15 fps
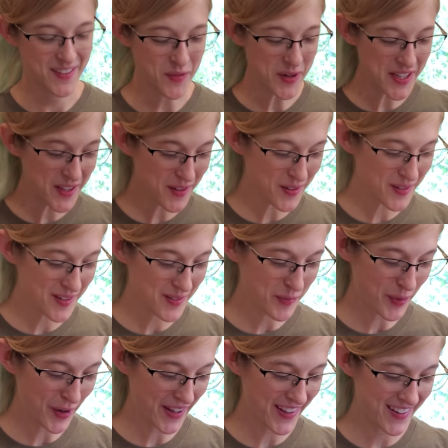We do,
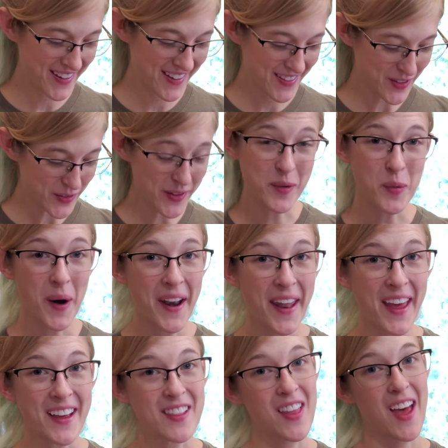but there's only one
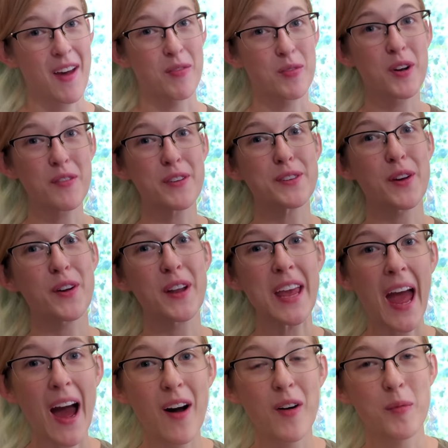egg left. What if yeah. it's already
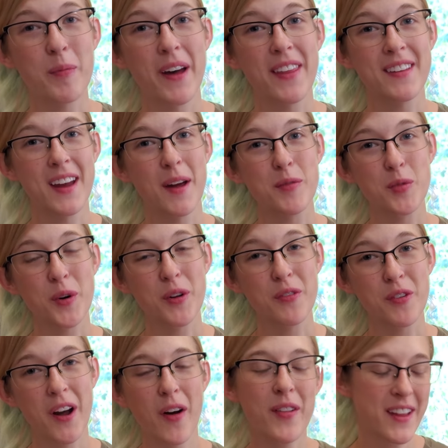out by the time twenty-four hours?